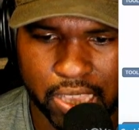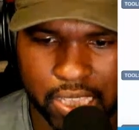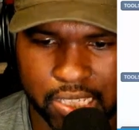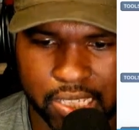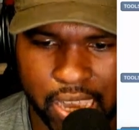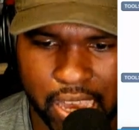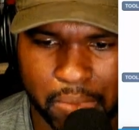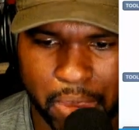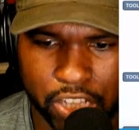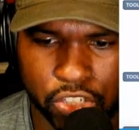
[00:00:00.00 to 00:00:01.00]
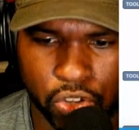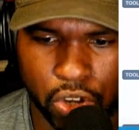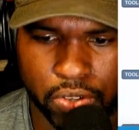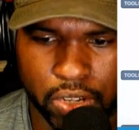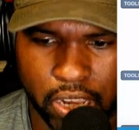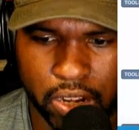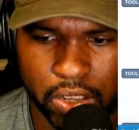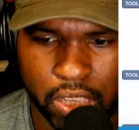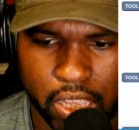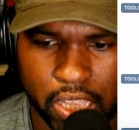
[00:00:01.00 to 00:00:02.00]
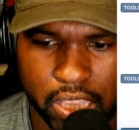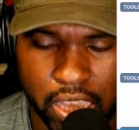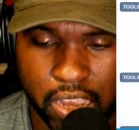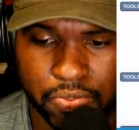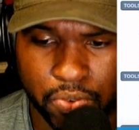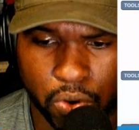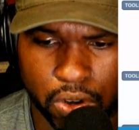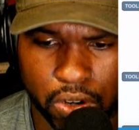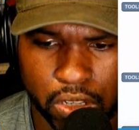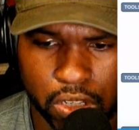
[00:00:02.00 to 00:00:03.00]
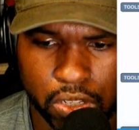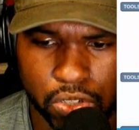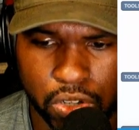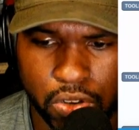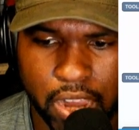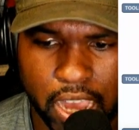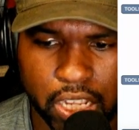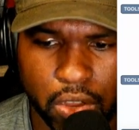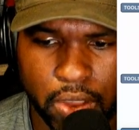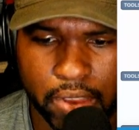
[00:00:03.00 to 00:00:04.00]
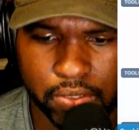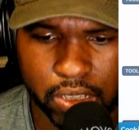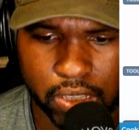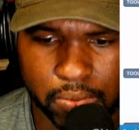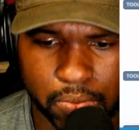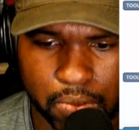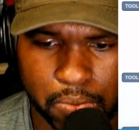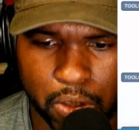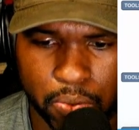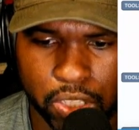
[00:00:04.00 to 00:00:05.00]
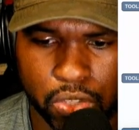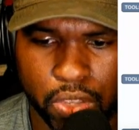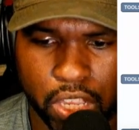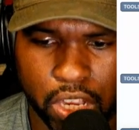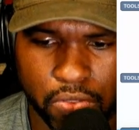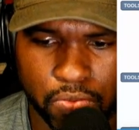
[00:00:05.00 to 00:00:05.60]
time has drawn near. Therefore, do not go after them. But when you hear of